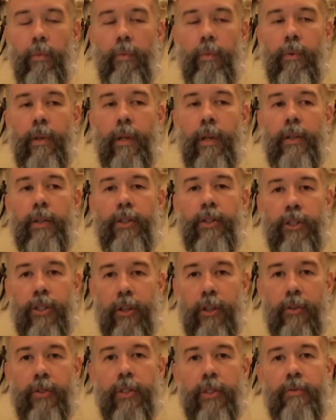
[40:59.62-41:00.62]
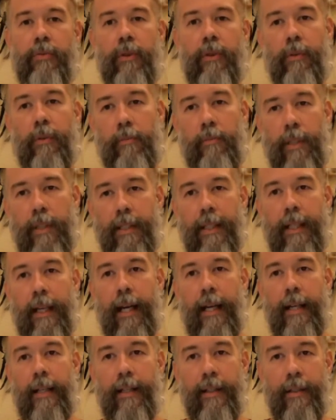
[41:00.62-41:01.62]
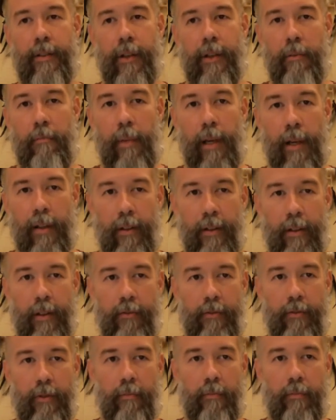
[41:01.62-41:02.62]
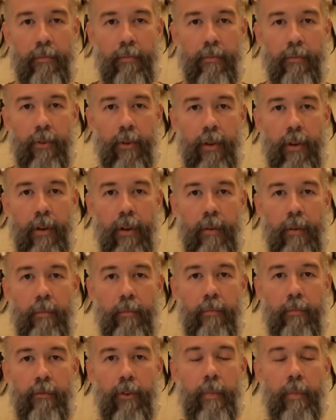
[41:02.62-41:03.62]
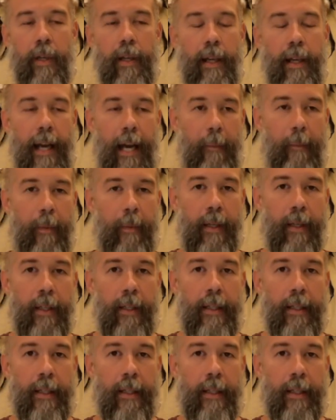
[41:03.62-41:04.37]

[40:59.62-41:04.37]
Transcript: It shows us where we're misguided in our methods for being happy,